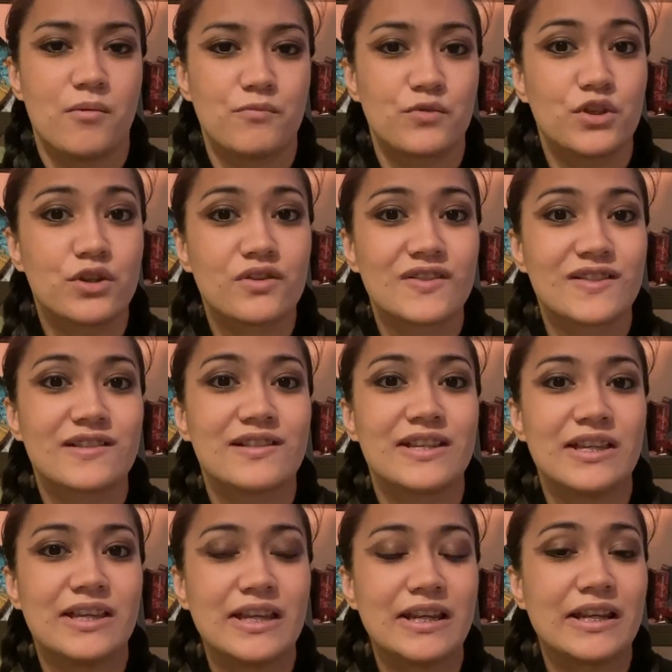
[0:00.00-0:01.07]
you'll
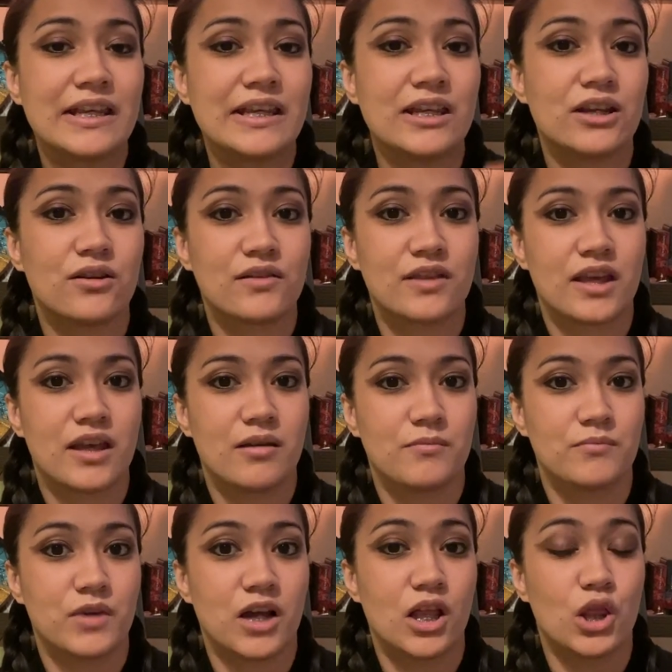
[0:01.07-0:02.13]
see and hear
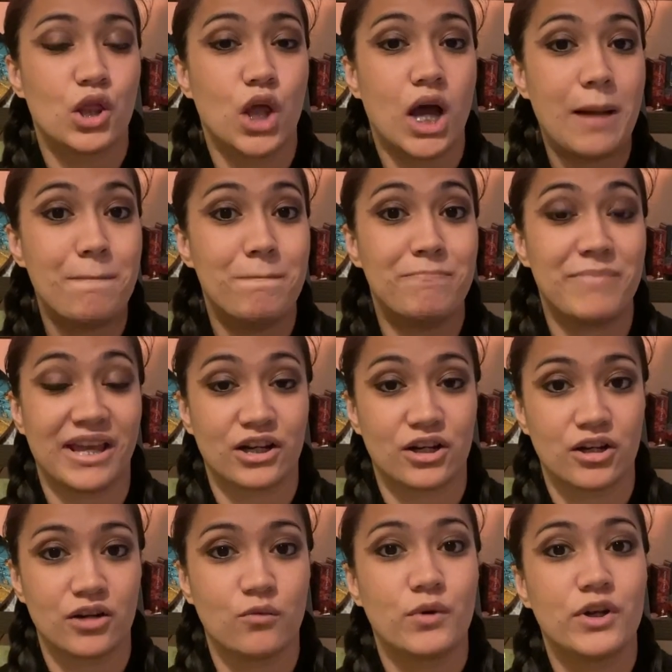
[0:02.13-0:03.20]
them a lot
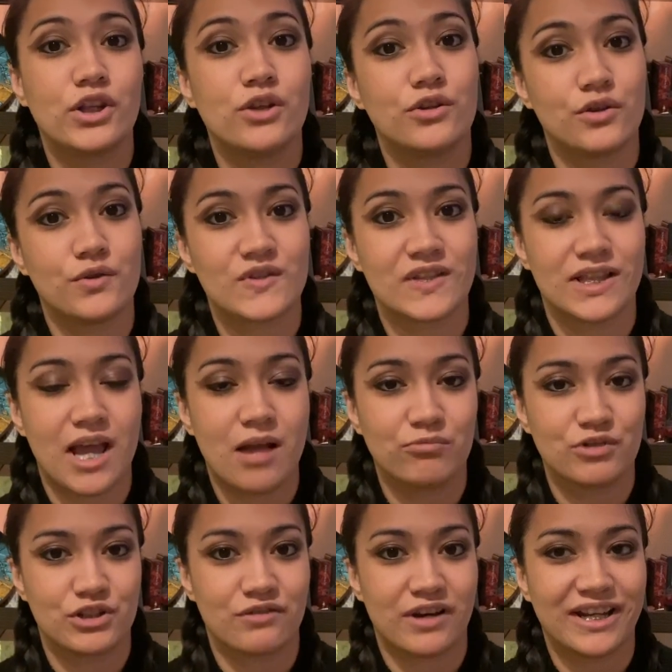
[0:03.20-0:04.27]
better when you use
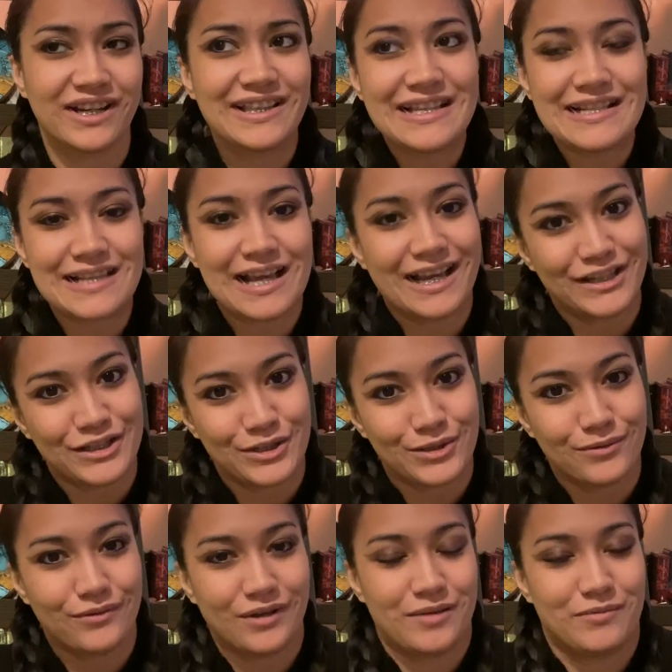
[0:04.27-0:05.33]
Labradorite. At least I
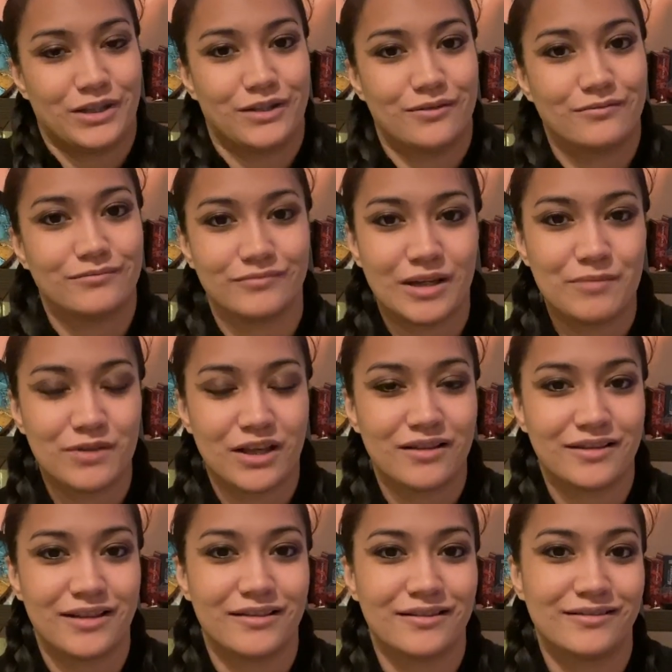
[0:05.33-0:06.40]
do. I mean, you know, I'm
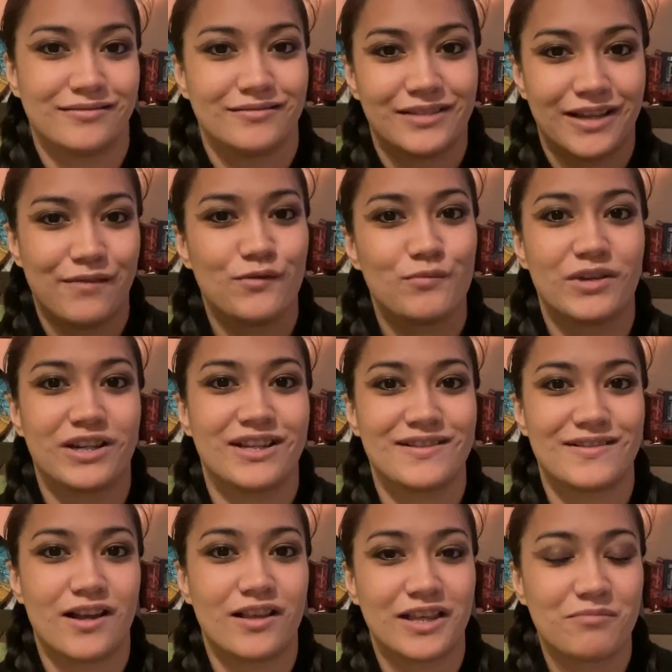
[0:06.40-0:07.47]
not like,
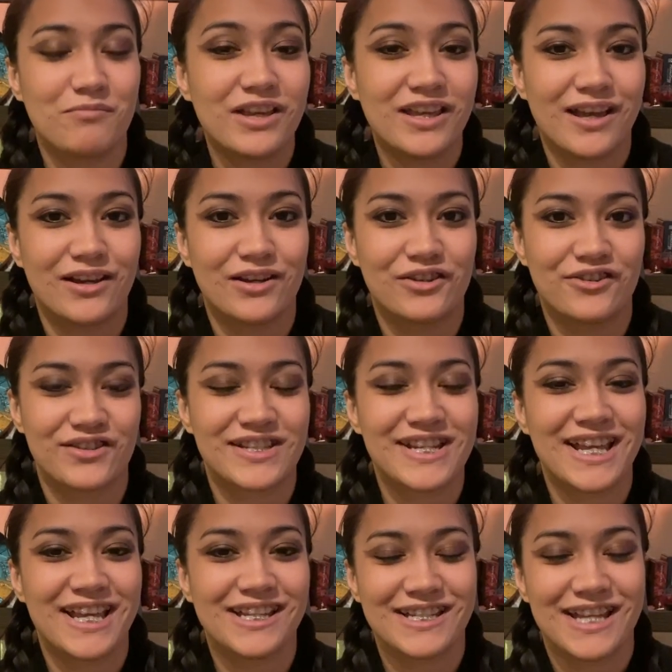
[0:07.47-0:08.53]
everybody's not like me, I
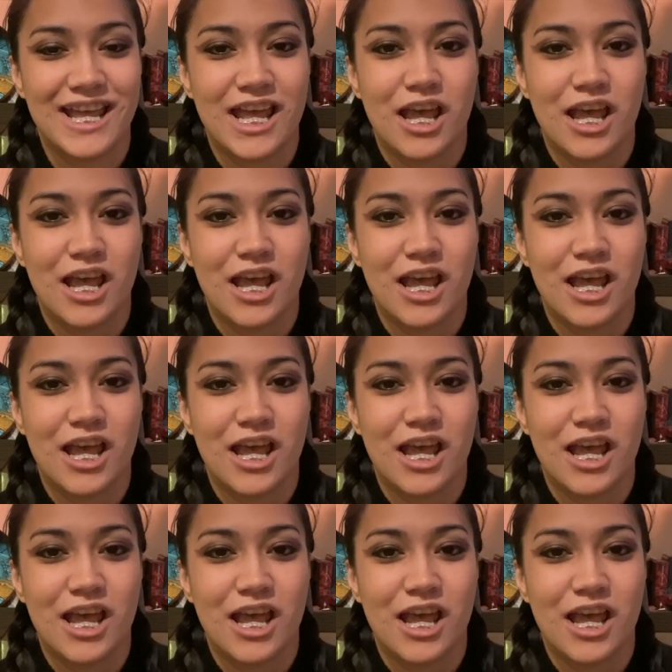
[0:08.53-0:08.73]
understand,